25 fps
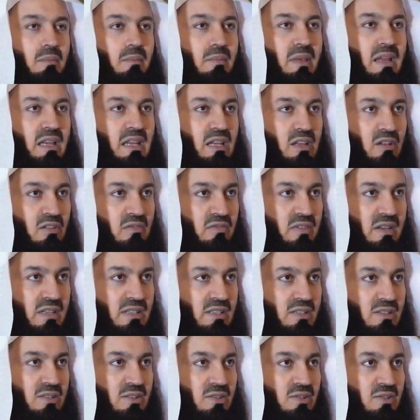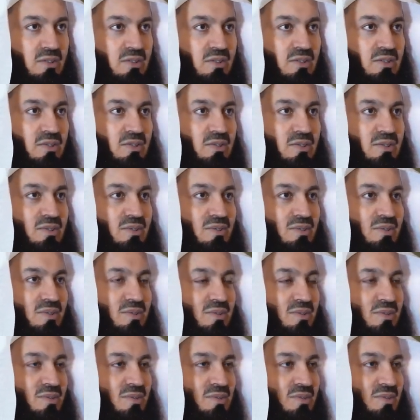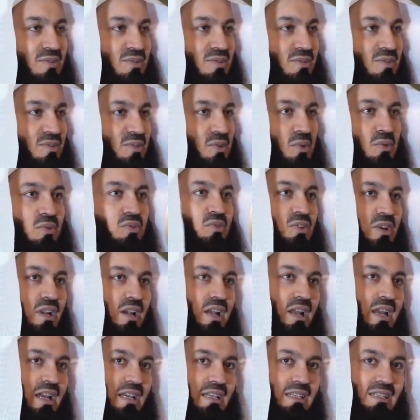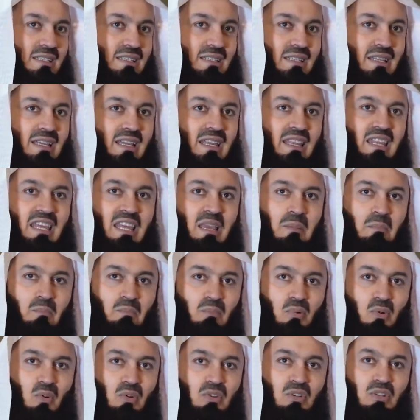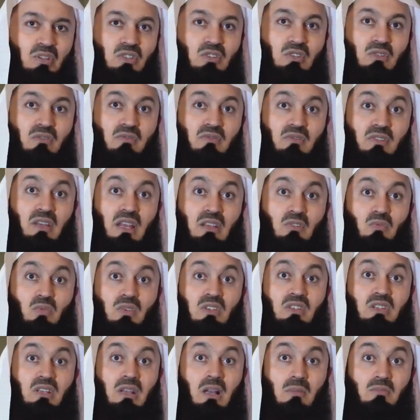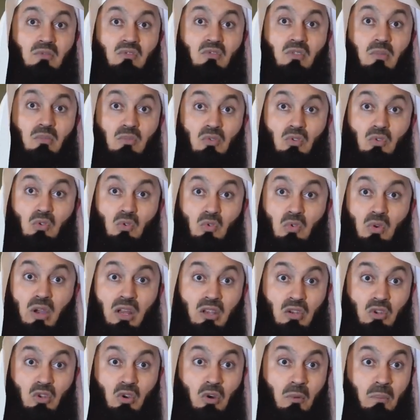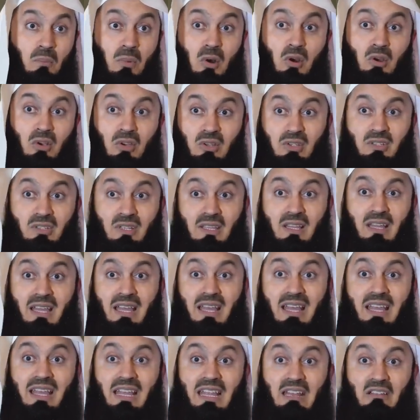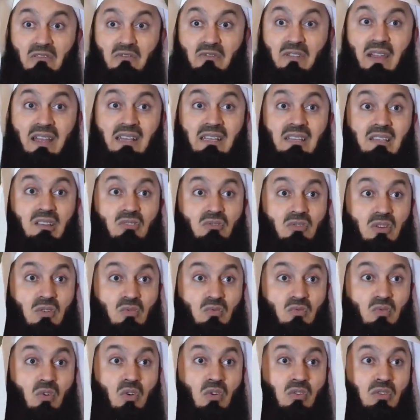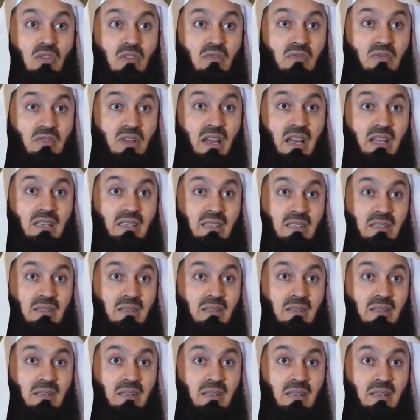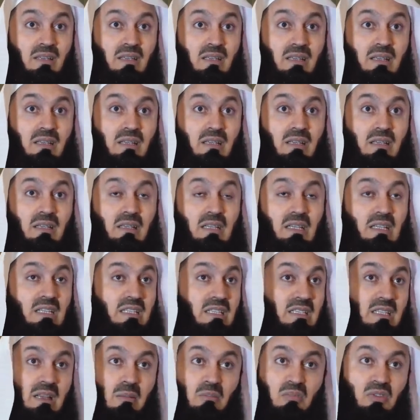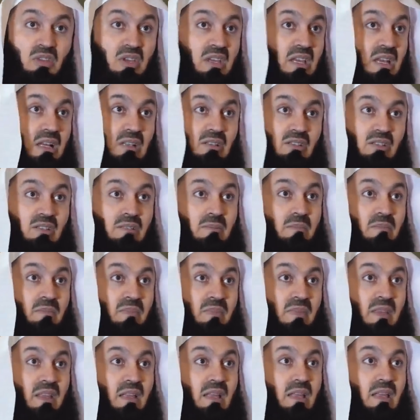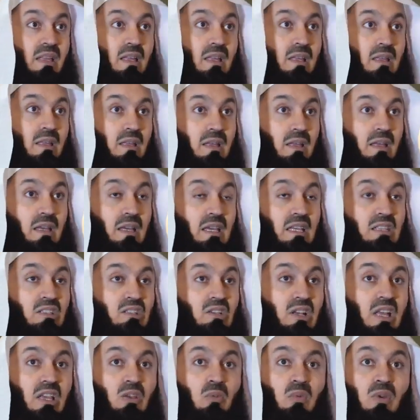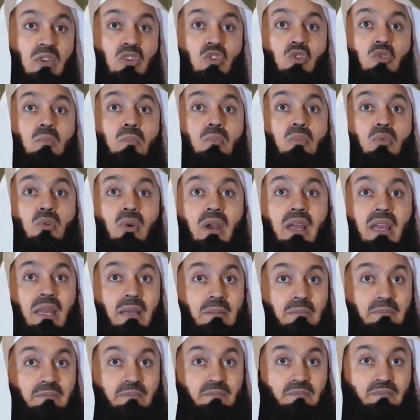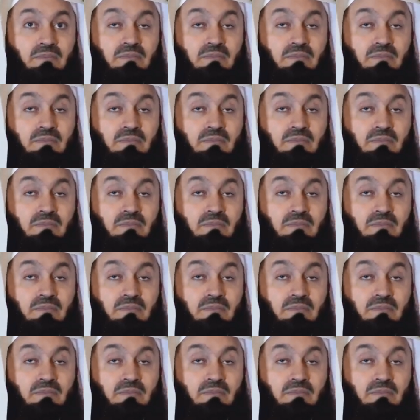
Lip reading: Many of us don't realize the importance of that which comes from you and your pocket. In fact, the reward of that is something else. It's like when you pray.